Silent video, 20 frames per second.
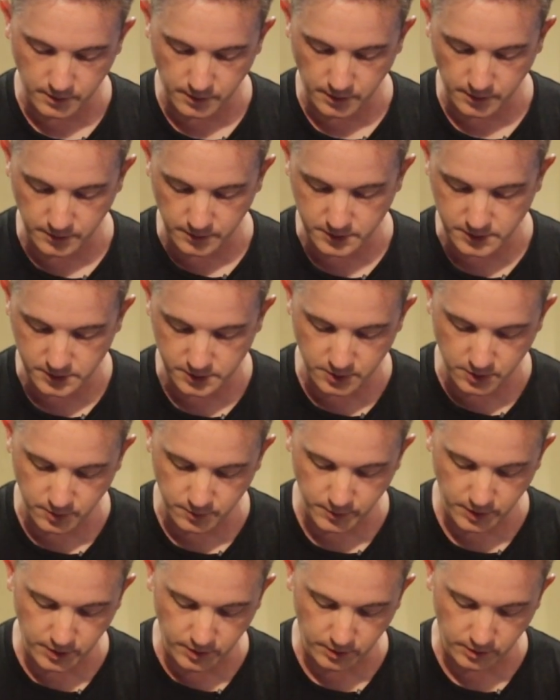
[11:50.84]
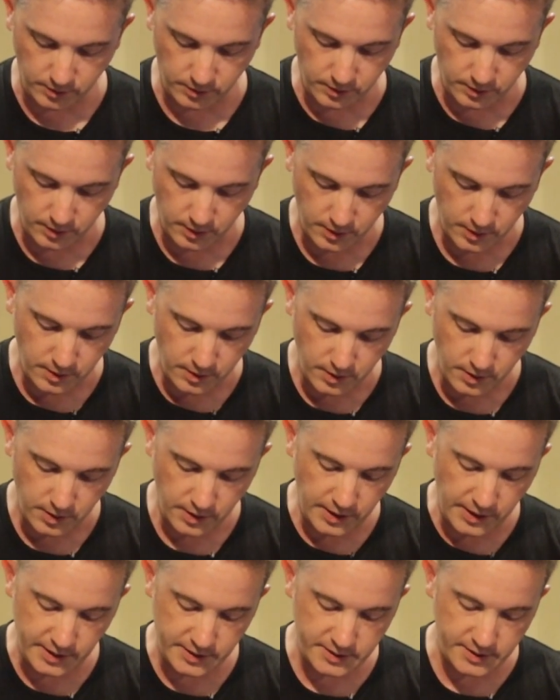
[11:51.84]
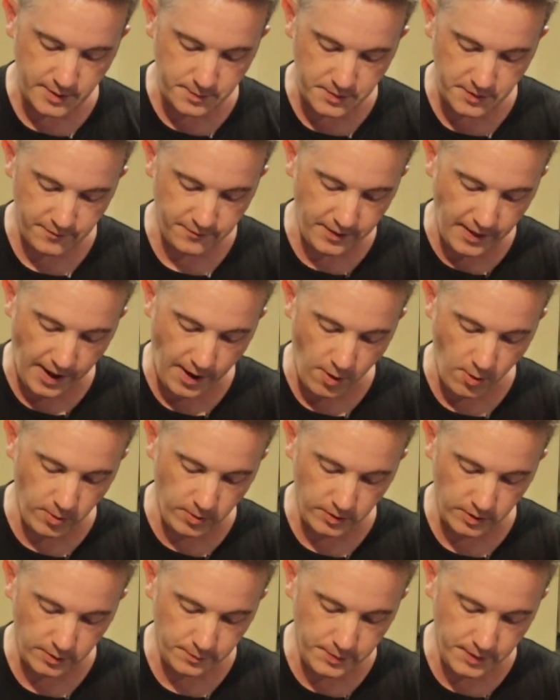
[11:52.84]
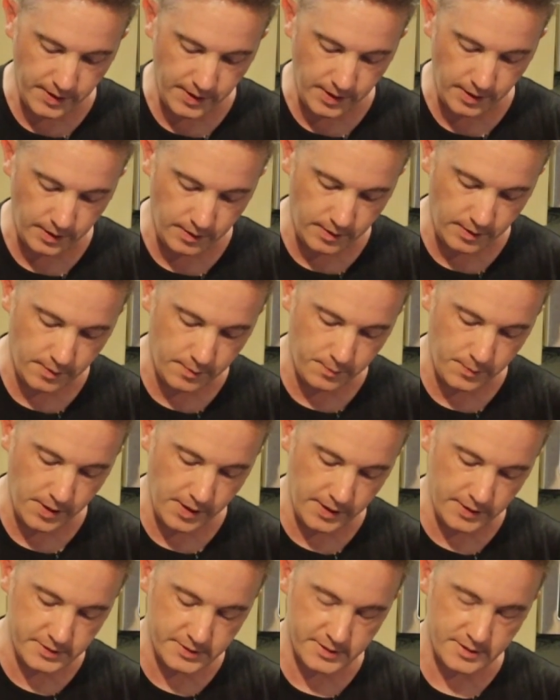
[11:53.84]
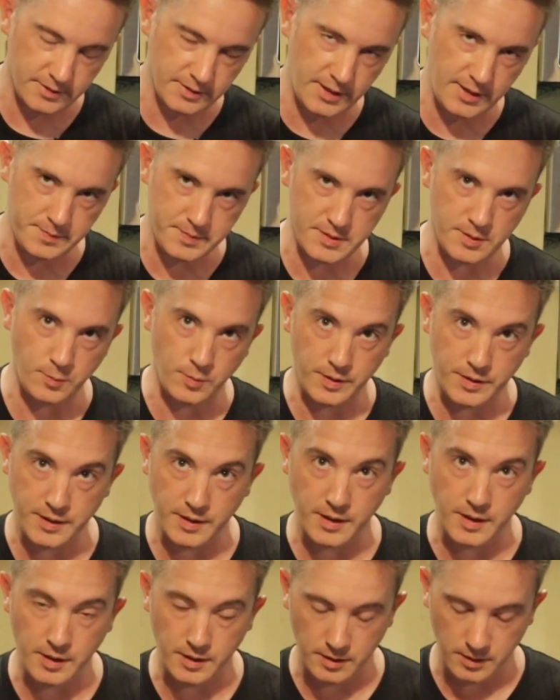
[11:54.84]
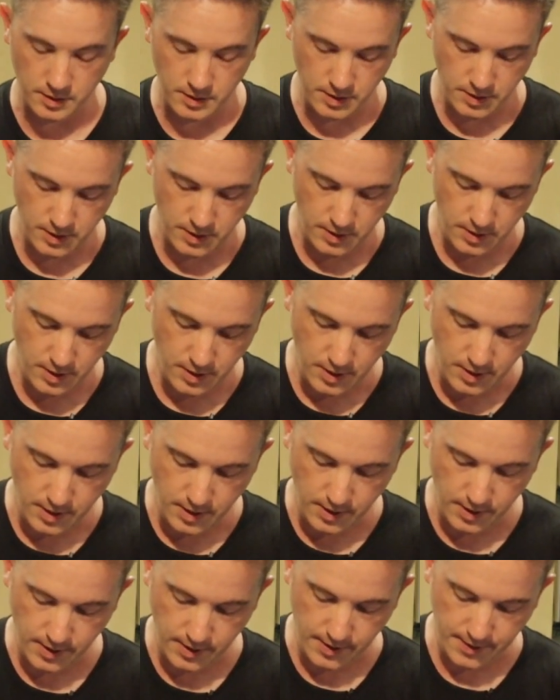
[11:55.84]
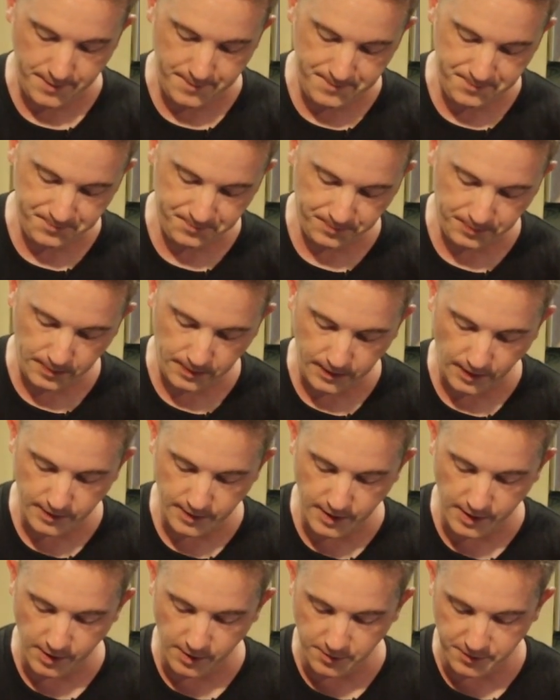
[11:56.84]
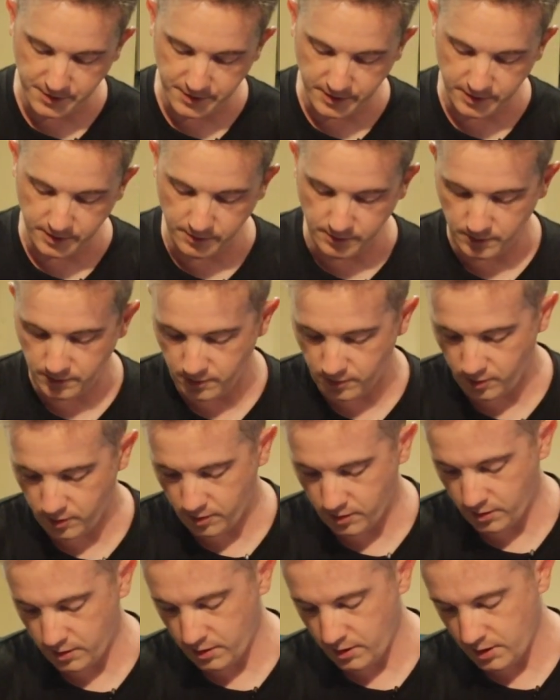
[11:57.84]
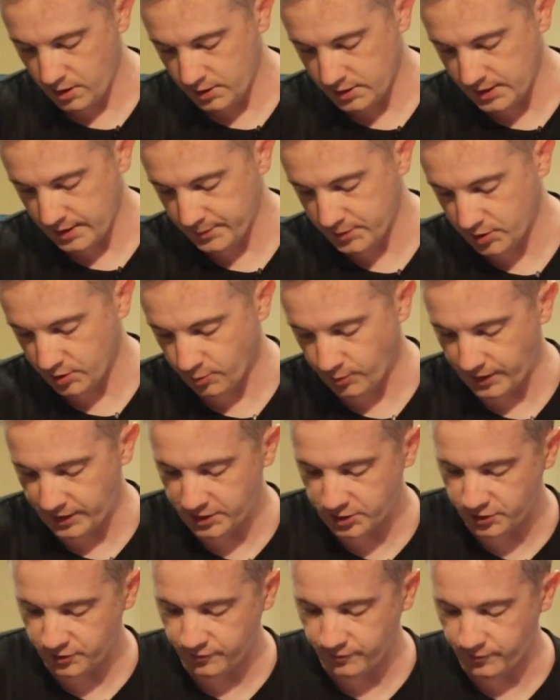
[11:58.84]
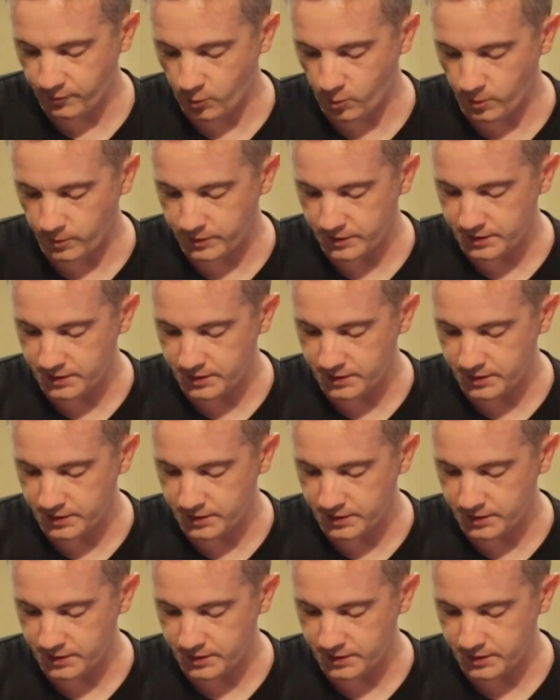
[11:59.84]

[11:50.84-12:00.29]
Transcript: And the stone mill heats up the flour a little bit, but still keeps it within a healthy temperature range for the